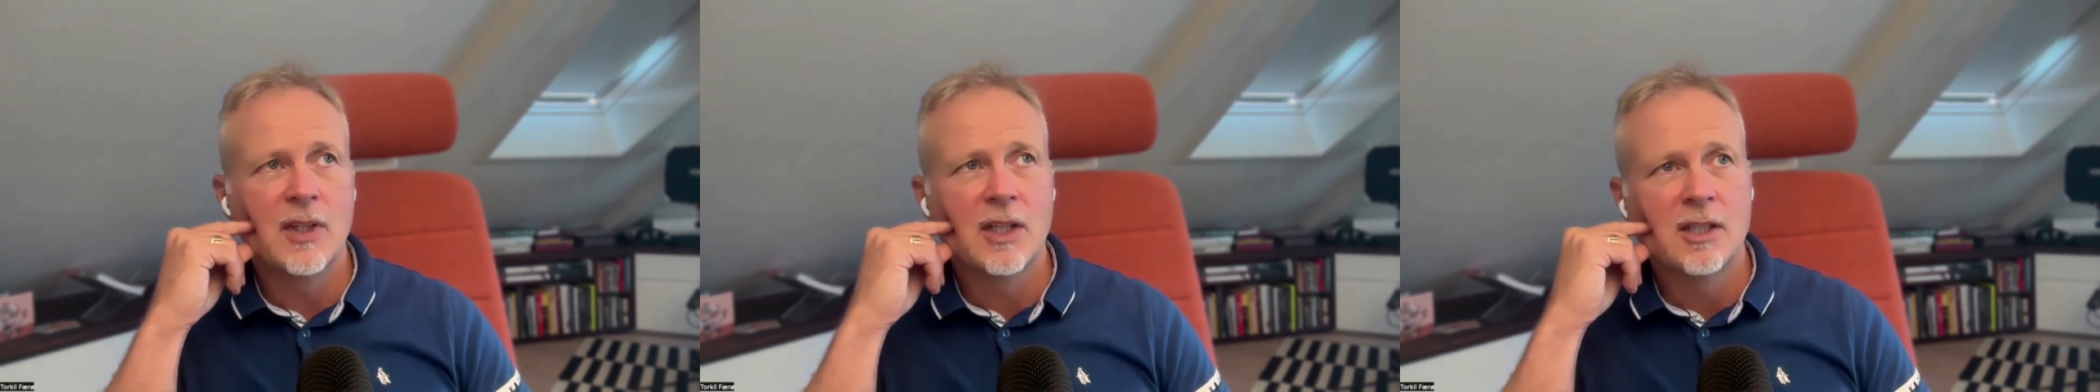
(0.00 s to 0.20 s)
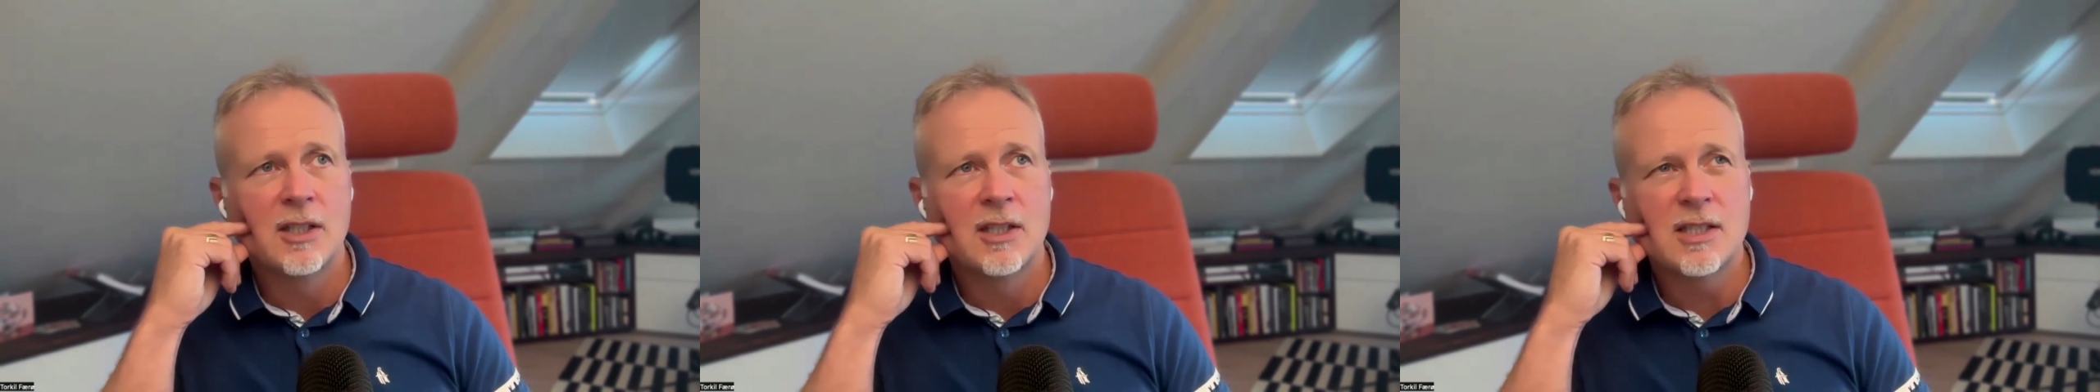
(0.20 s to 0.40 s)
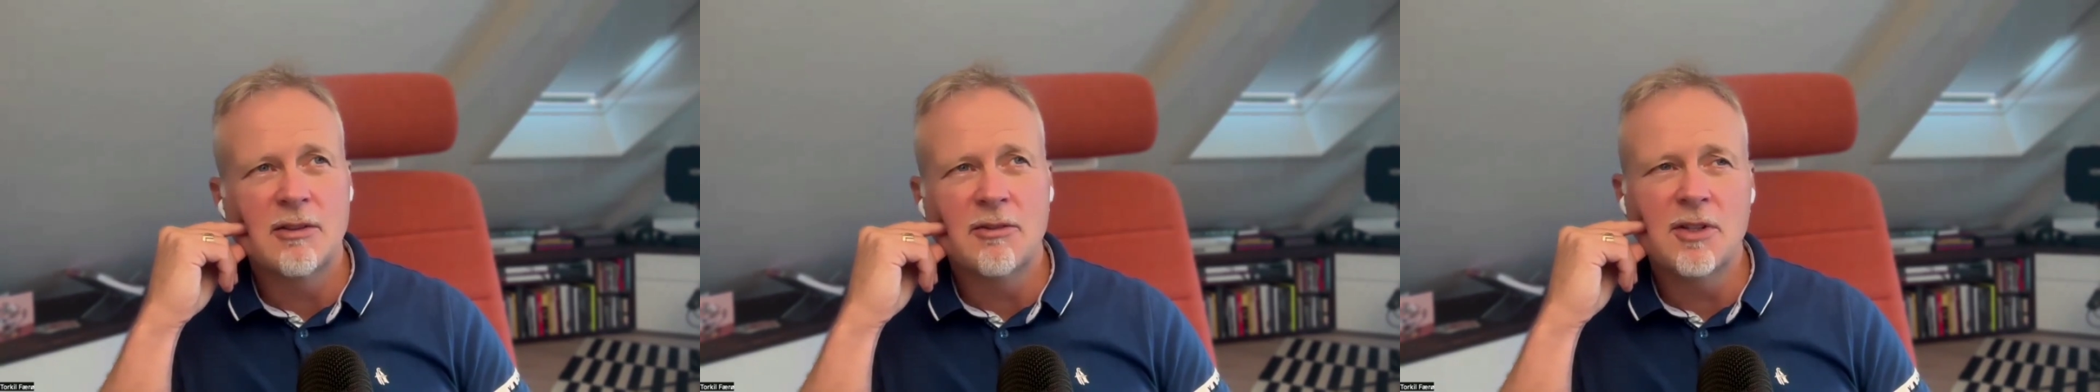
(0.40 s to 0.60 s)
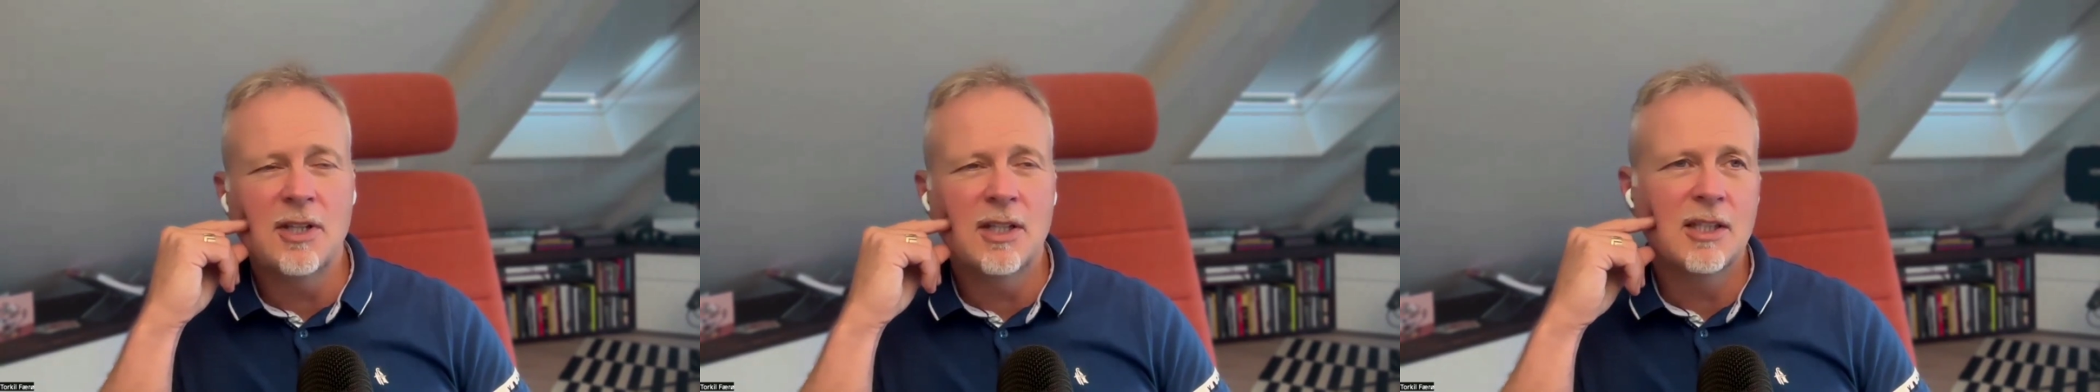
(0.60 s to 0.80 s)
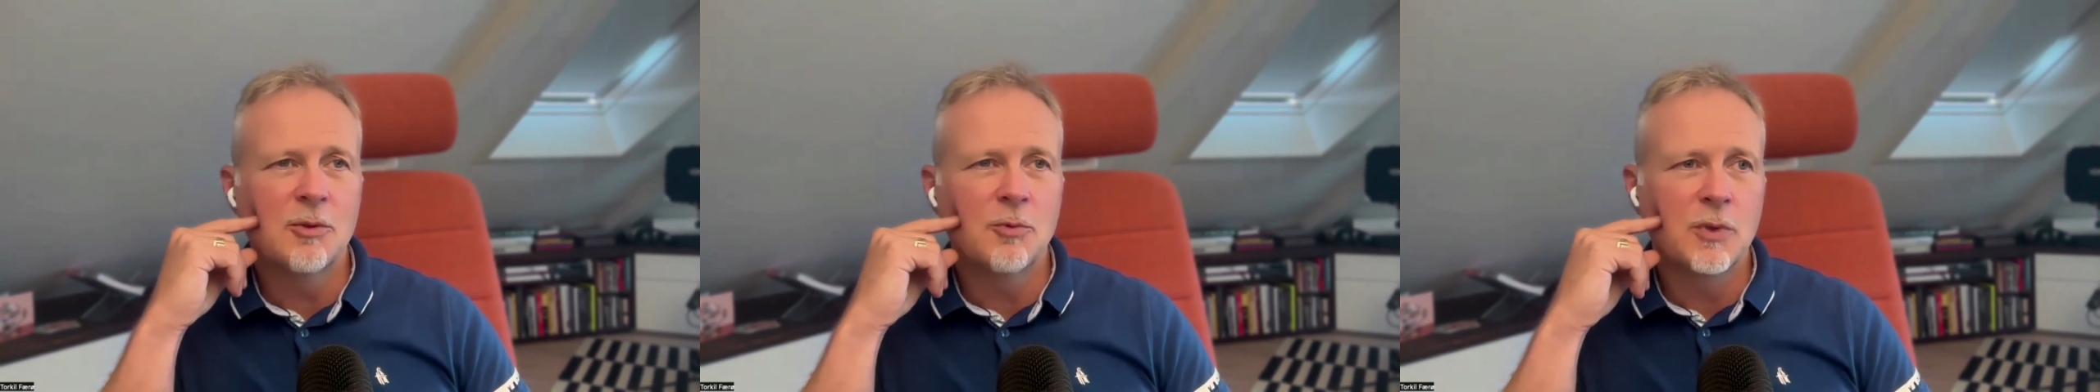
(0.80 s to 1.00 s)
It's
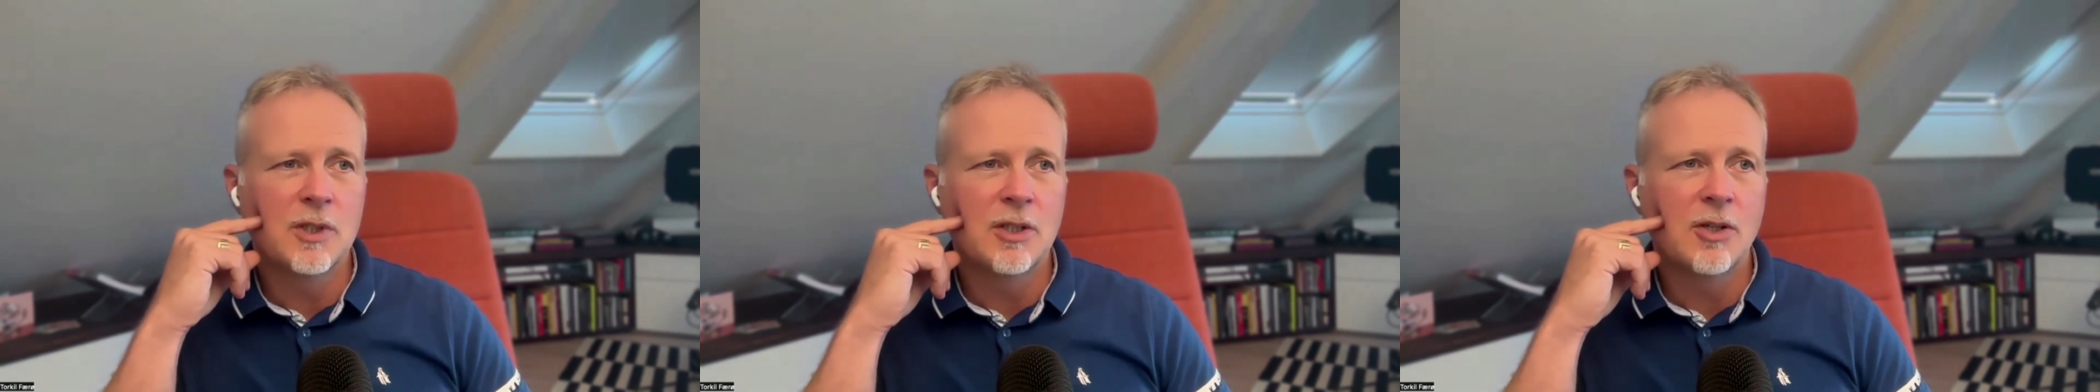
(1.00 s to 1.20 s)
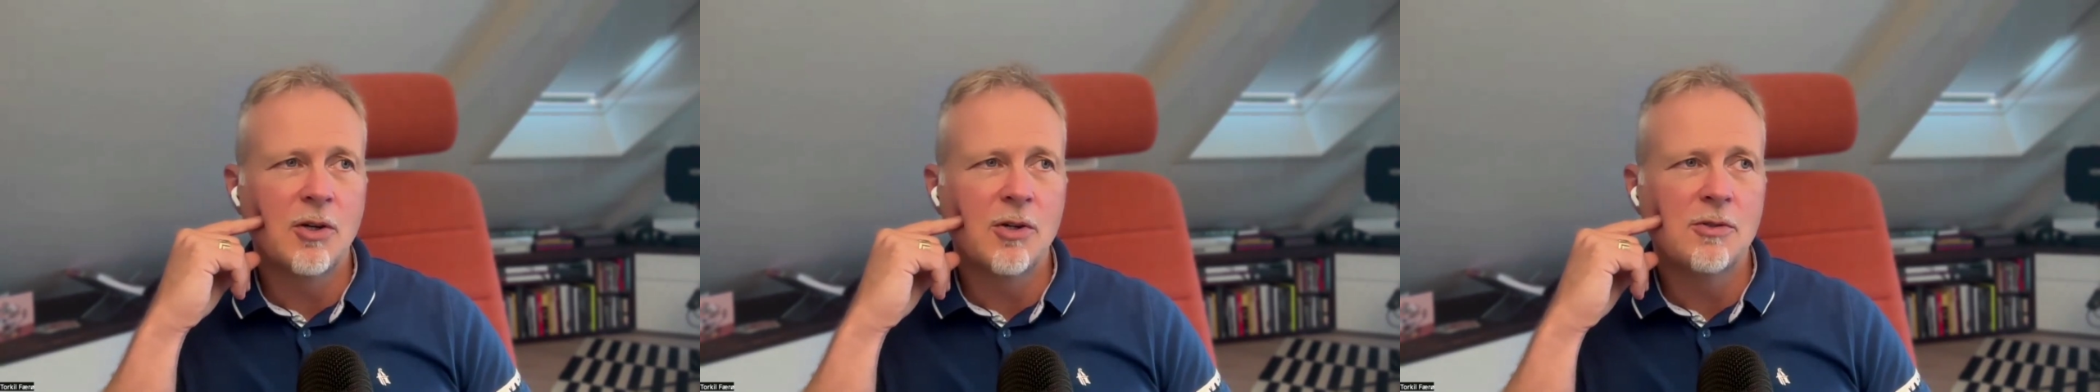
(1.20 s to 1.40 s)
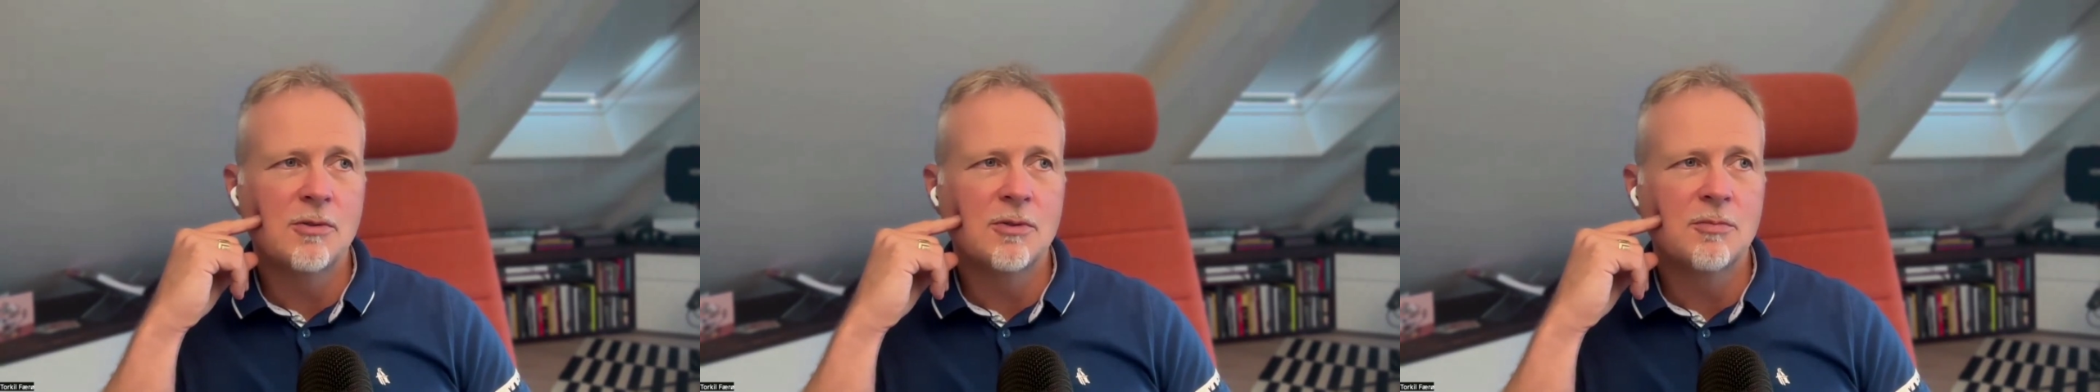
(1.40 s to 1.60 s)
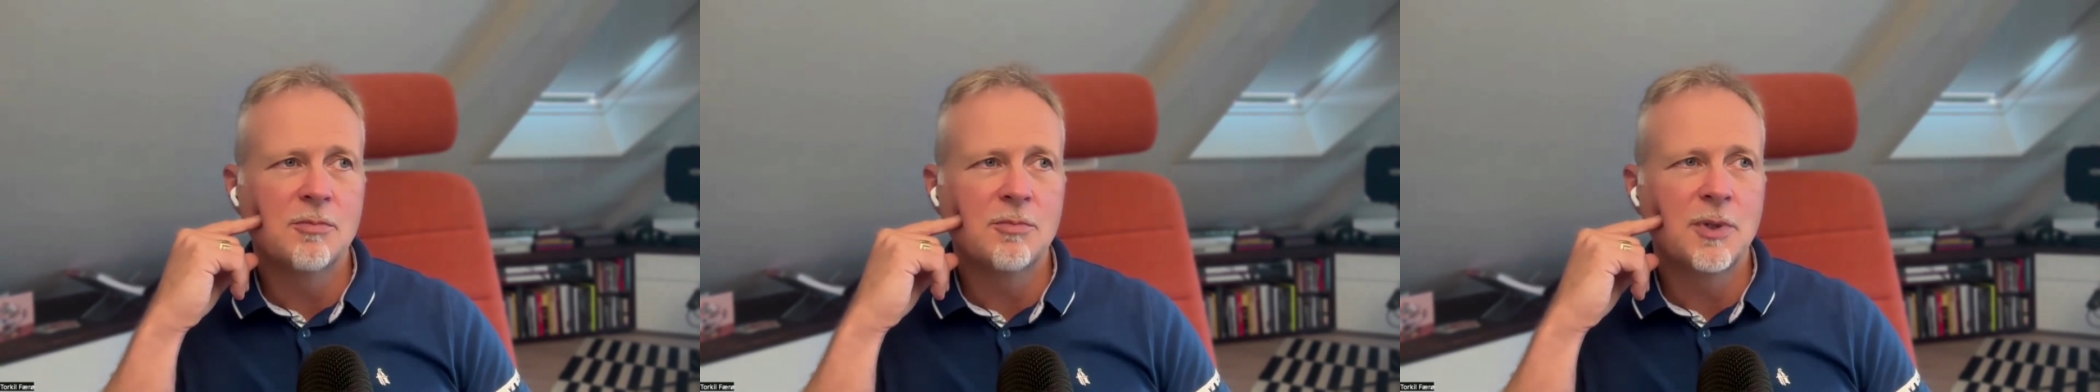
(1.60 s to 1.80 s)
everything that we know,